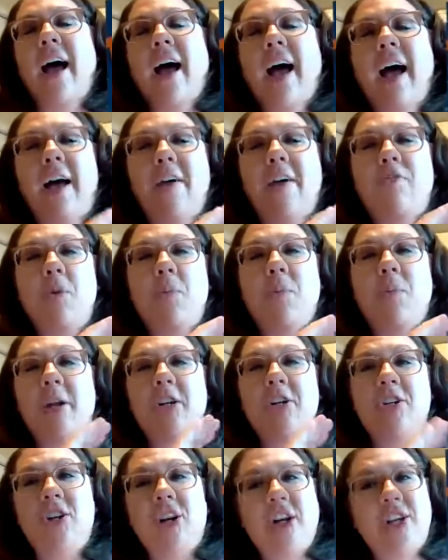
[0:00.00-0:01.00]
If you want
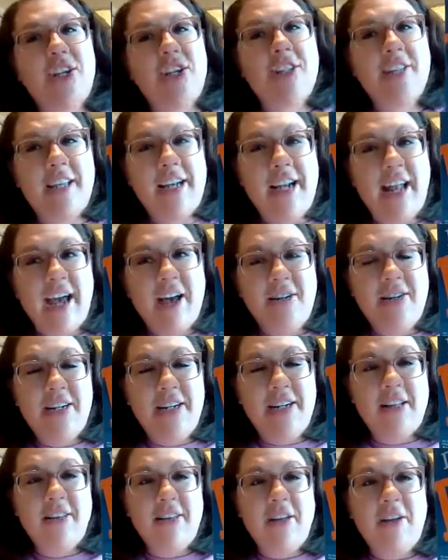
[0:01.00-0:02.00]
instructions on how to
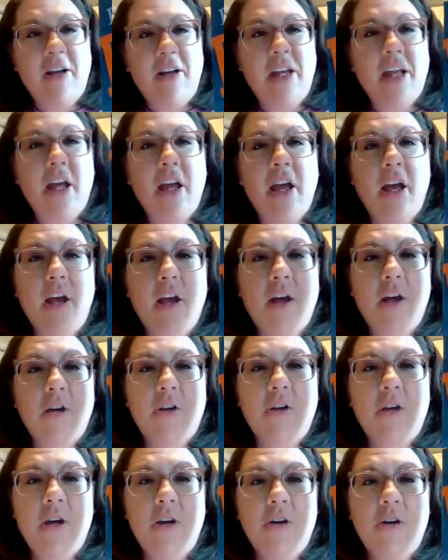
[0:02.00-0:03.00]
download it,
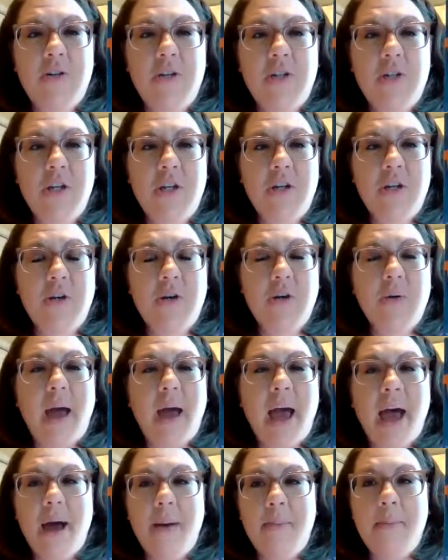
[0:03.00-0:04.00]
go to
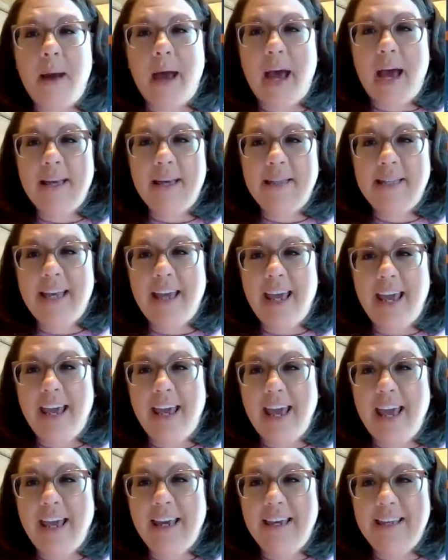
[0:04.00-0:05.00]
Ask
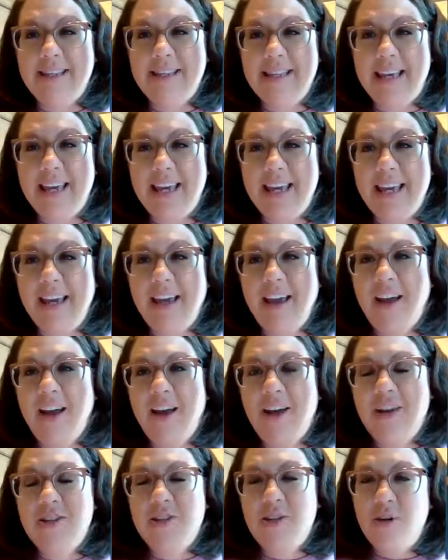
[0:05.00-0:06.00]
AAC
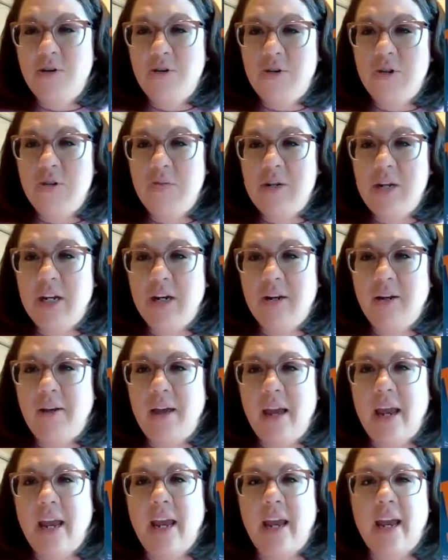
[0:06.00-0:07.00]
YouTube channel,
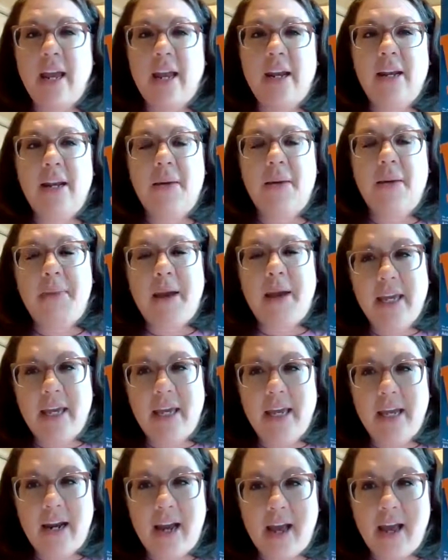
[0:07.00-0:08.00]
and
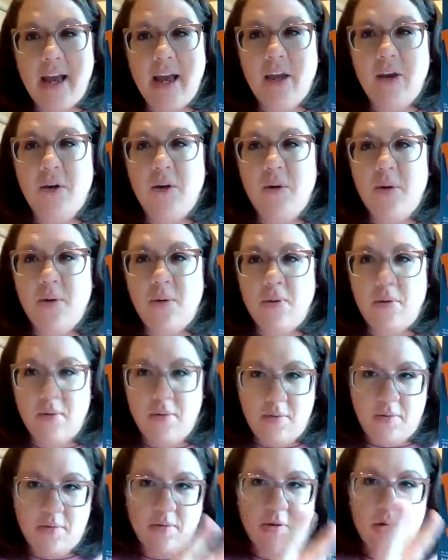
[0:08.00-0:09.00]
Maggie and I,
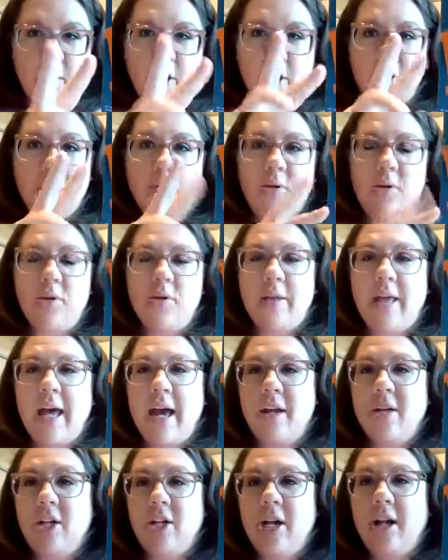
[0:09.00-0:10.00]
who co-do
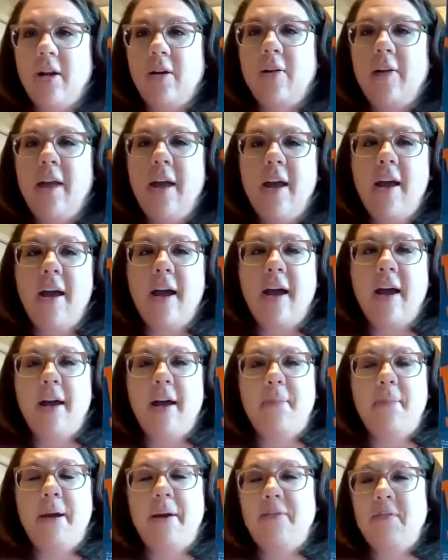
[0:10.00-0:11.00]
that channel,
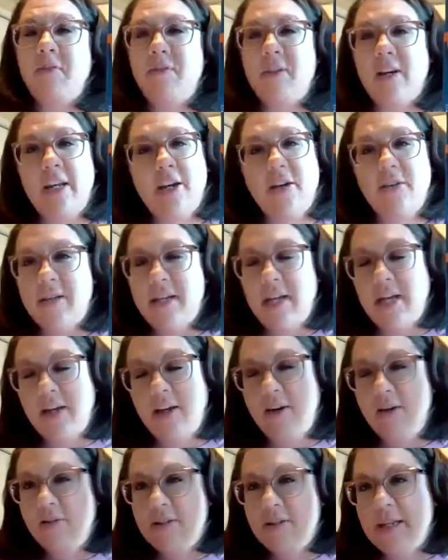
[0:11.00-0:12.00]
have a video
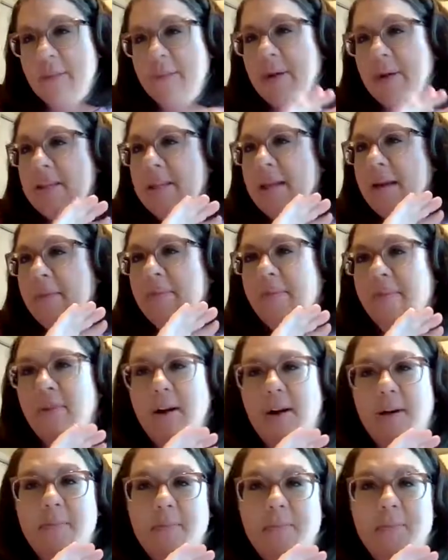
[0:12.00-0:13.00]
taking you step-by-step
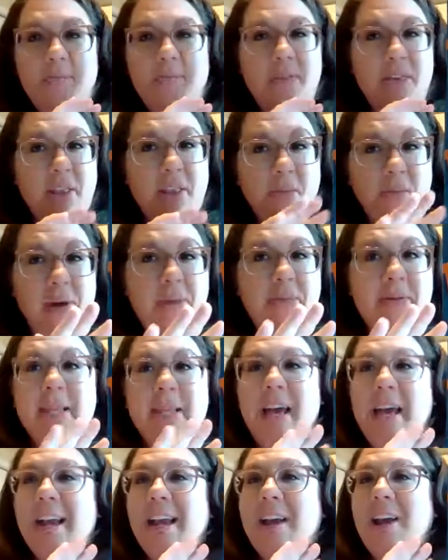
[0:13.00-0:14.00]
from the
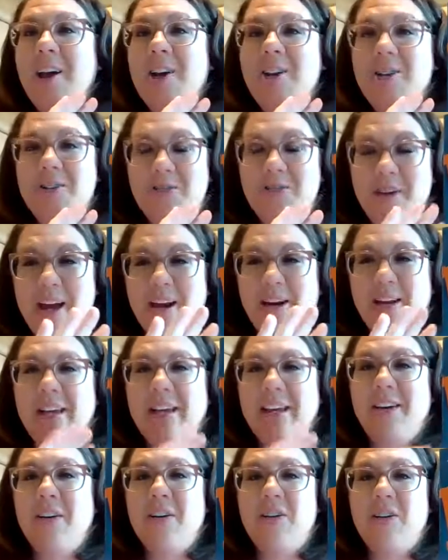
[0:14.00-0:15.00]
website to how to
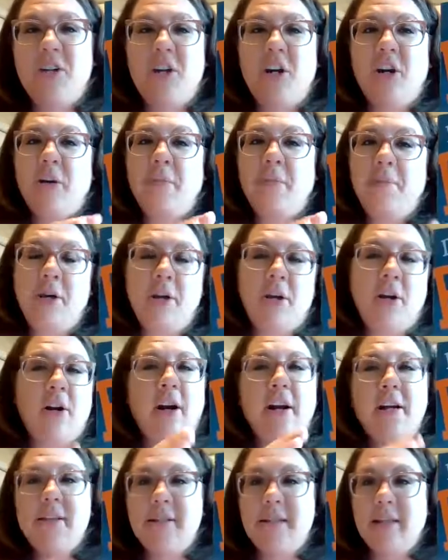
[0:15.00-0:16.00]
get it onto your computer
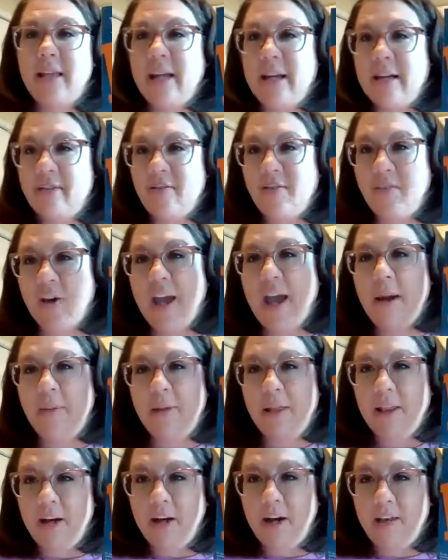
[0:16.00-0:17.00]
and select a
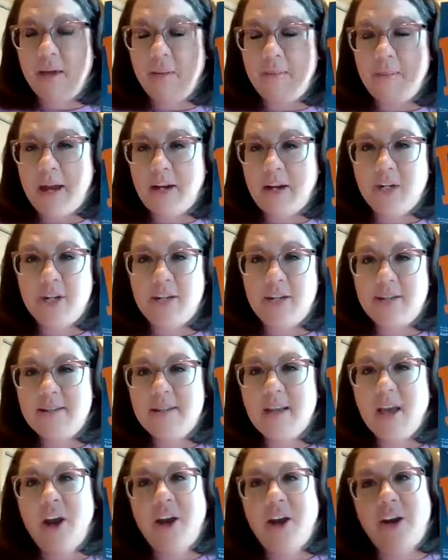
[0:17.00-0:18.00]
vocabulary that matches
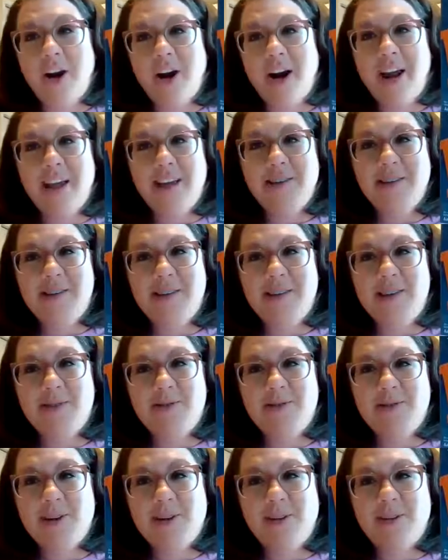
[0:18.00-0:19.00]
your AAC
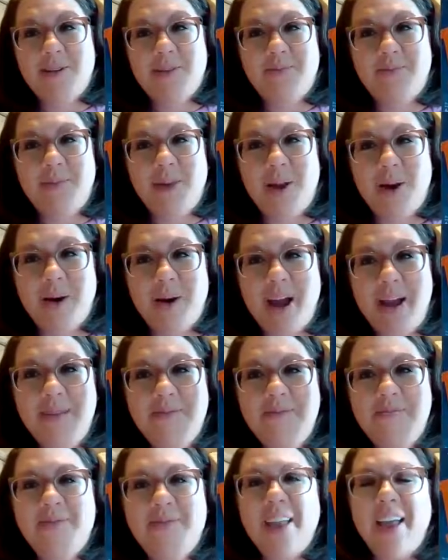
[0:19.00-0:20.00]
users. Okay?
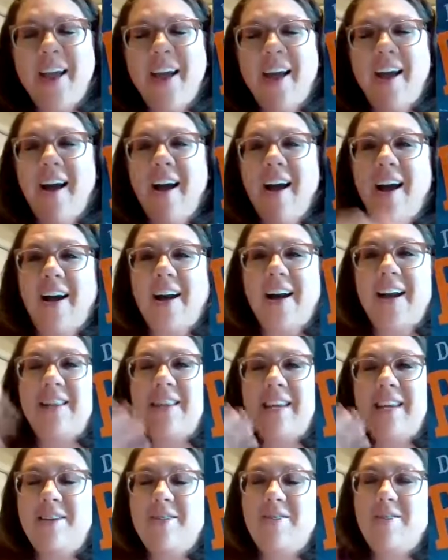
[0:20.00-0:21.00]
All right,
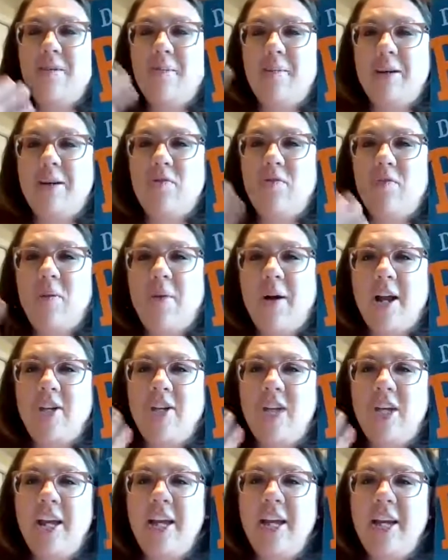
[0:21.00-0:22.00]
thank you so much for
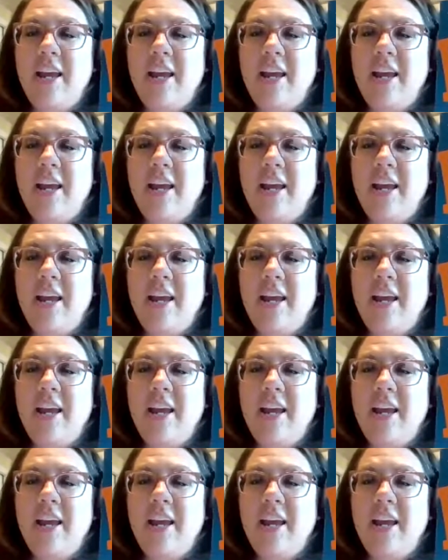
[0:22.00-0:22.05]
watching.